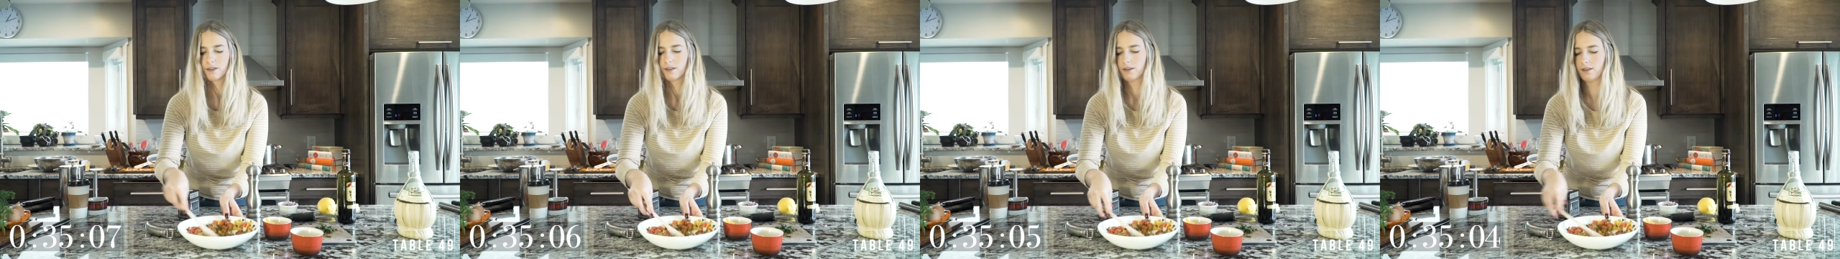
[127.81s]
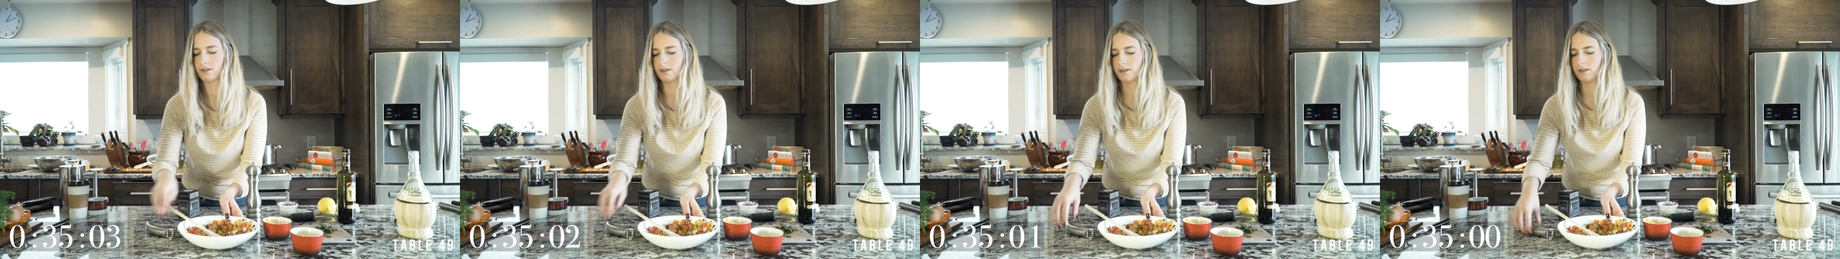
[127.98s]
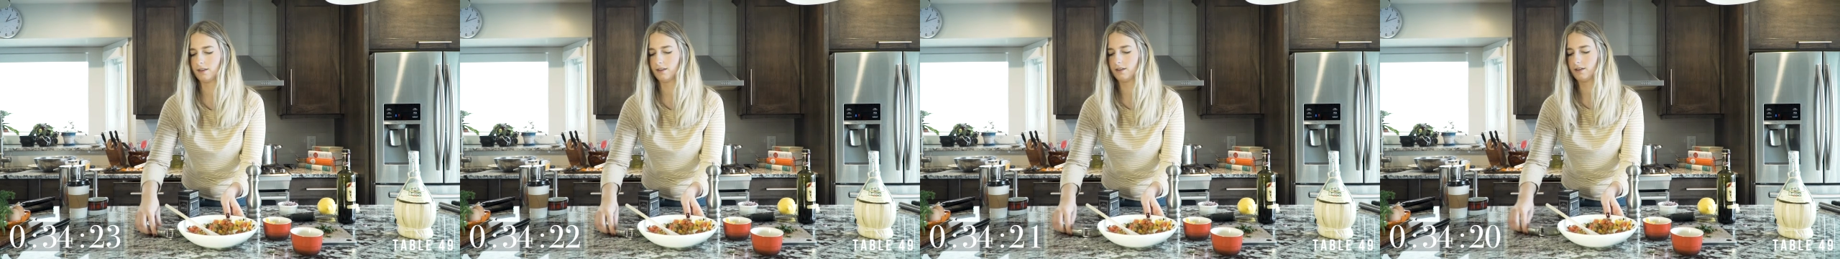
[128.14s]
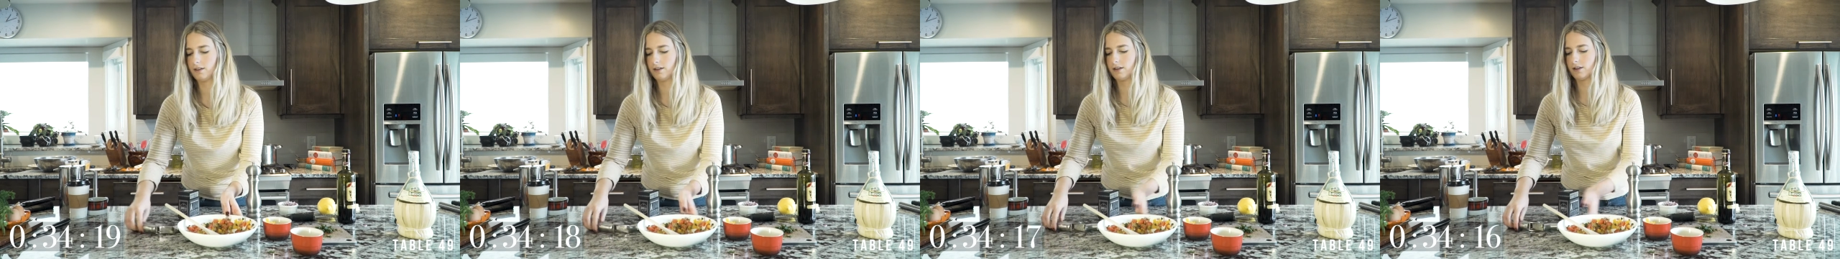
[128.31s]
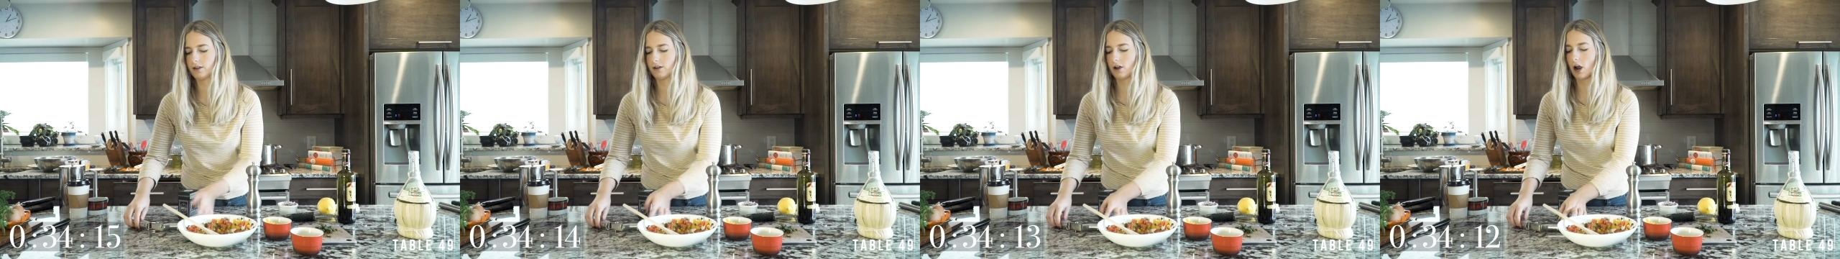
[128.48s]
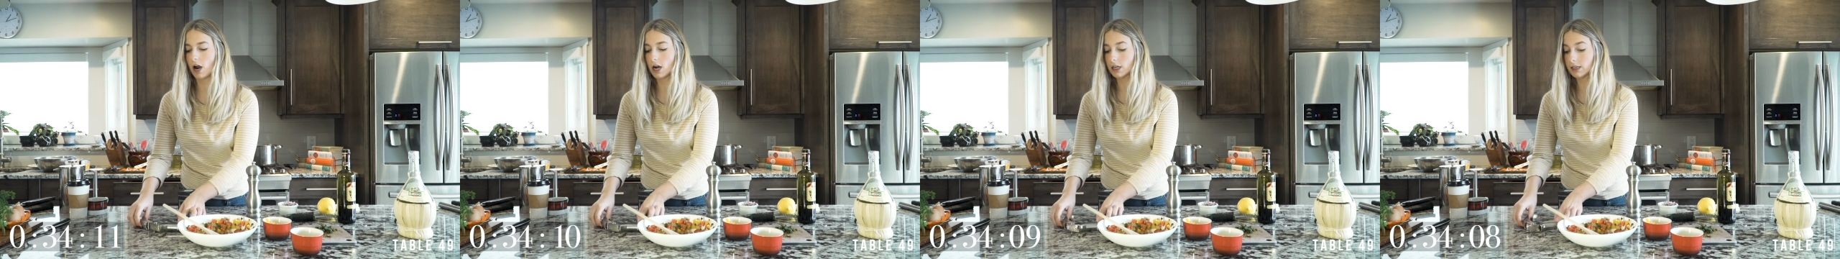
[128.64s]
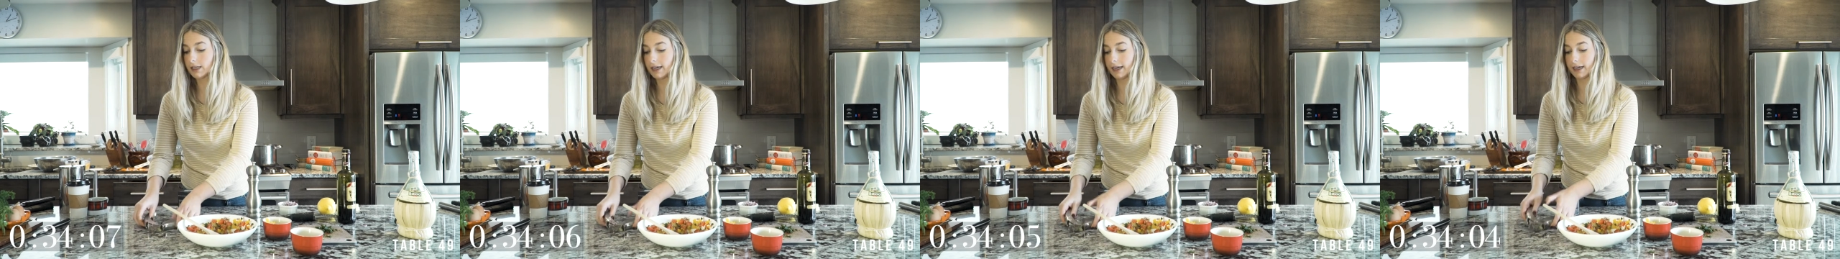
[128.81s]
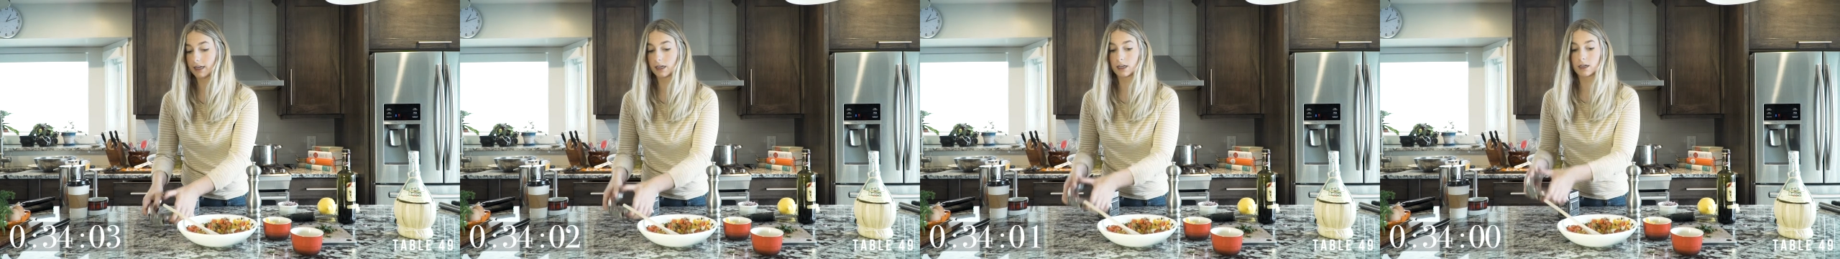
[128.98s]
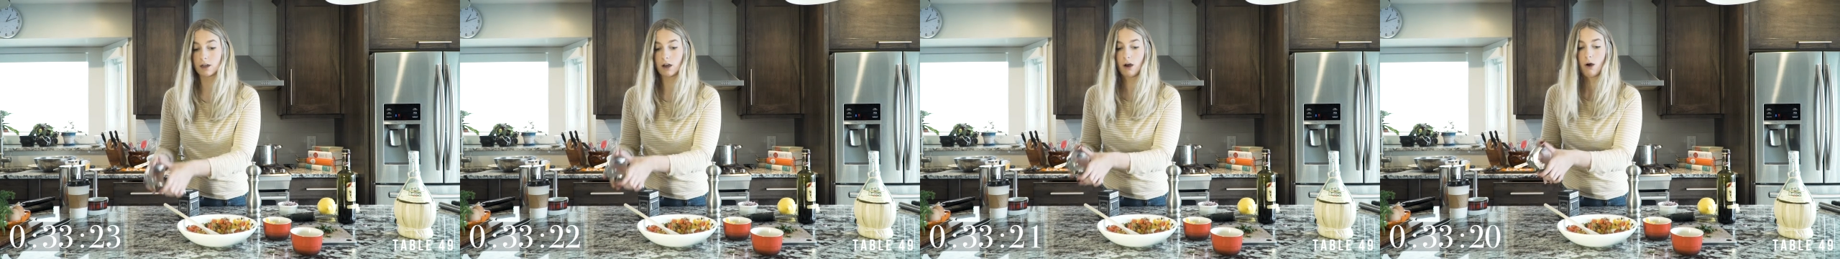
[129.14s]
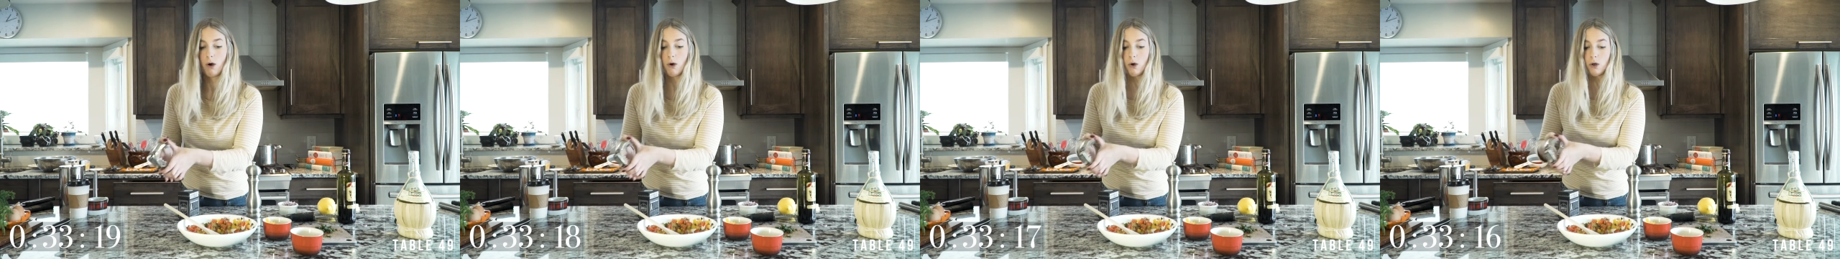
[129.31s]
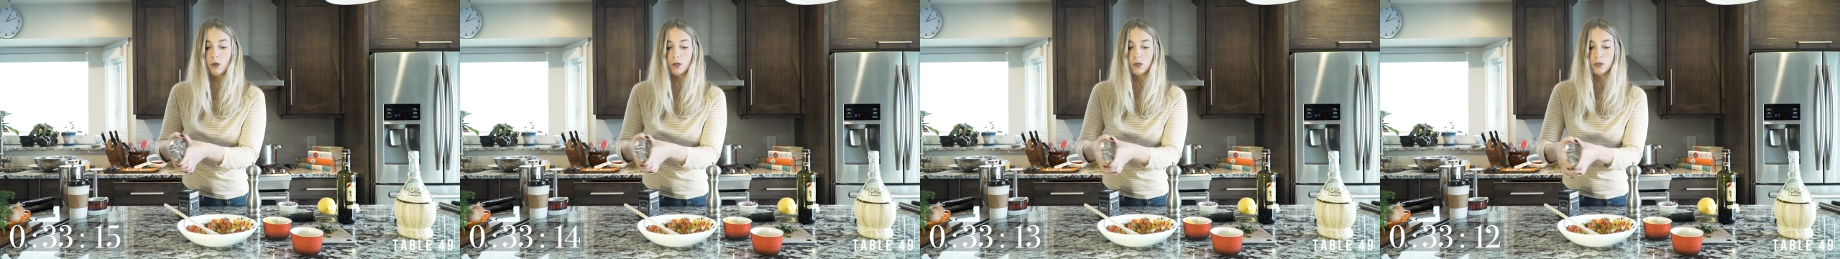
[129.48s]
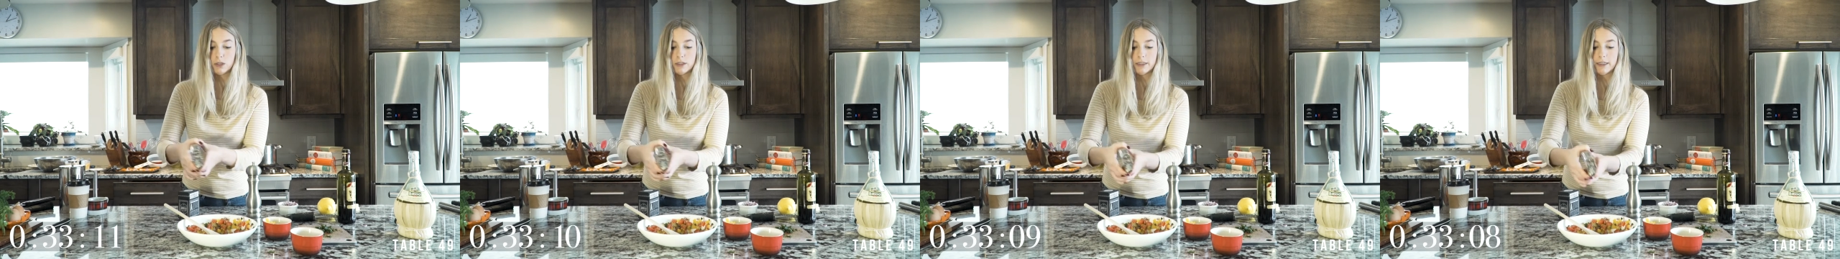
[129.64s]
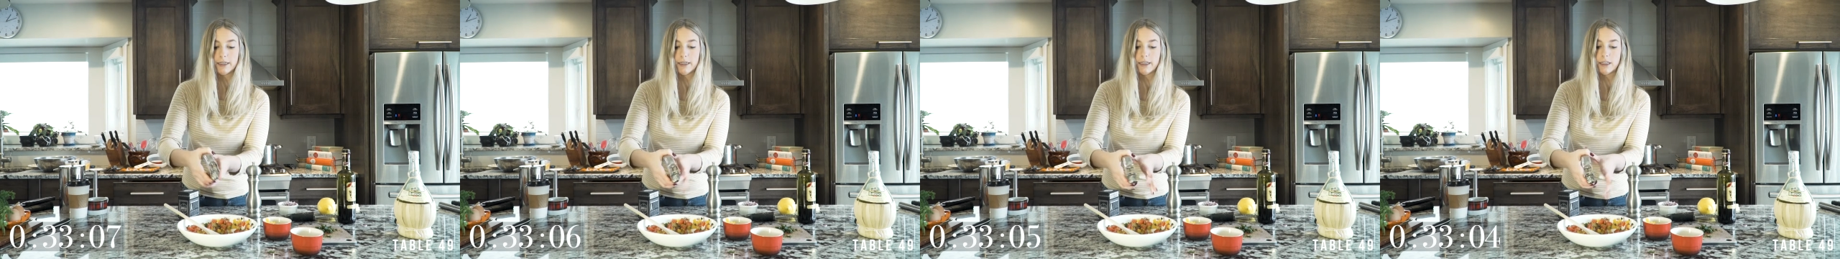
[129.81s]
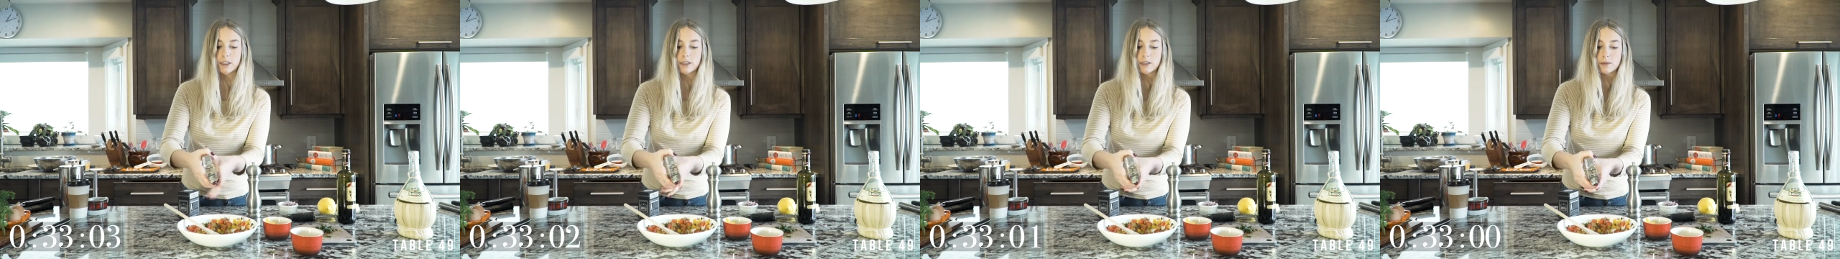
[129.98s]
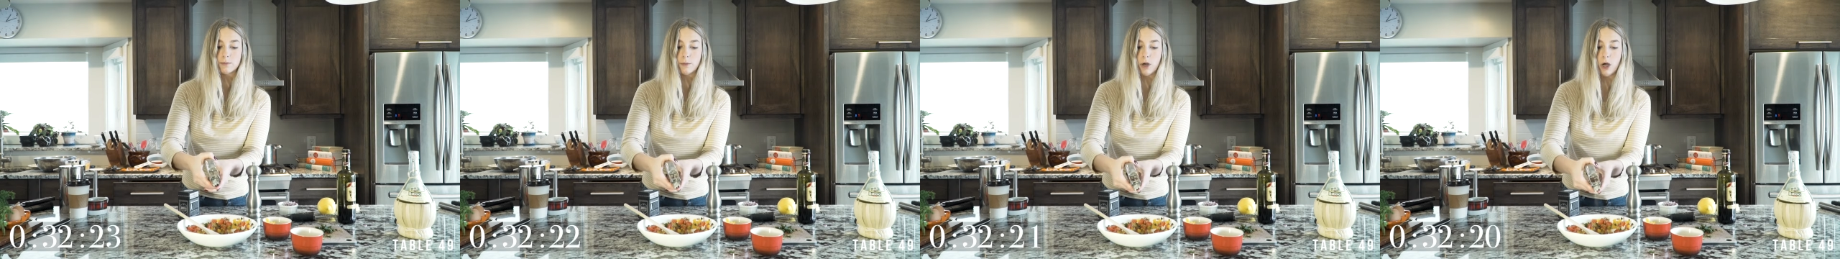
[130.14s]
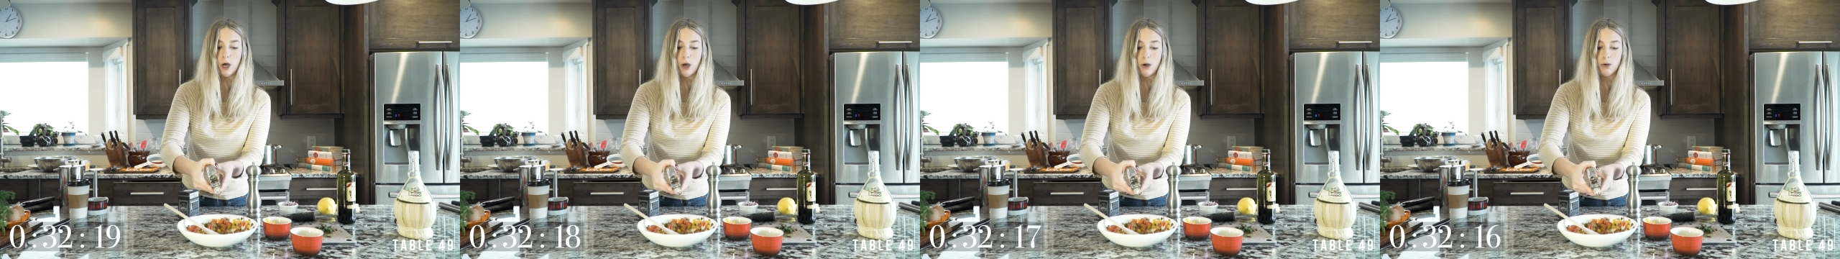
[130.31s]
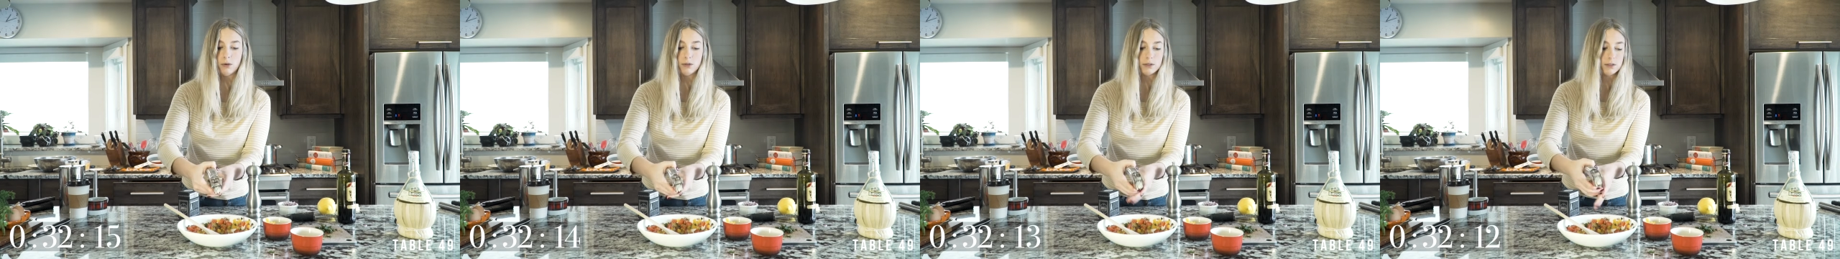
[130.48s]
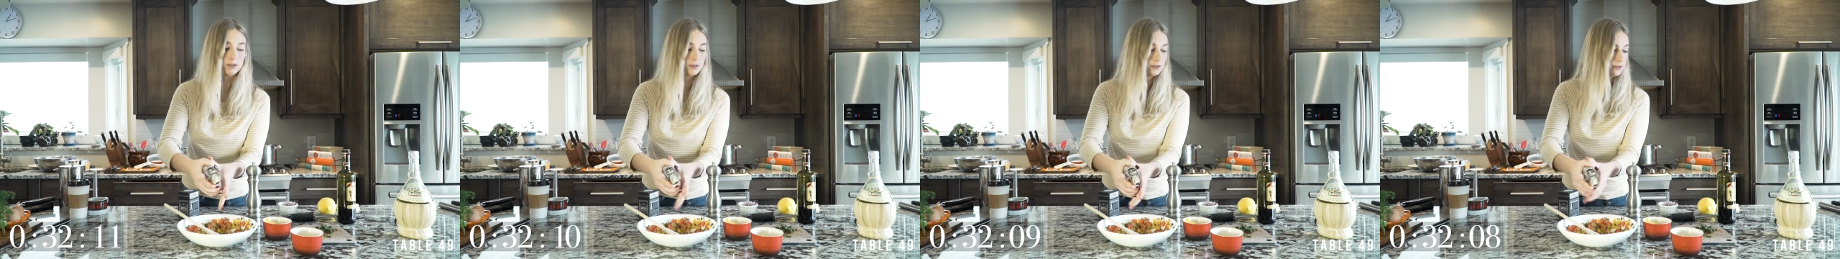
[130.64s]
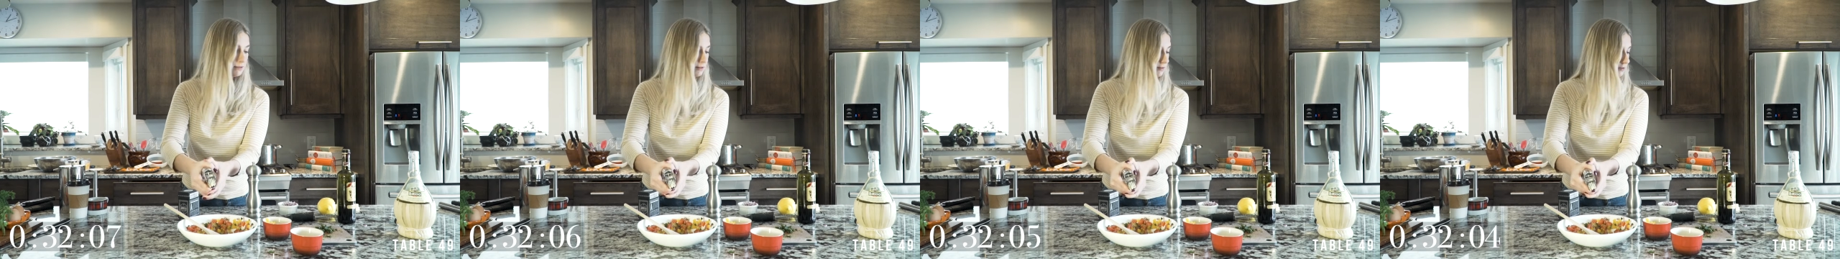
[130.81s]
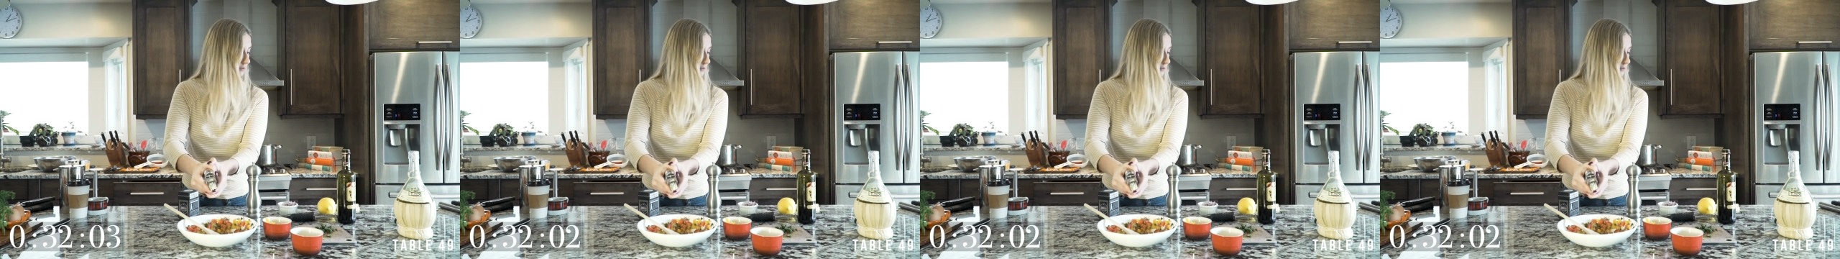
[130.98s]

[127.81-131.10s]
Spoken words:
Okay. Garlic, holy smokes.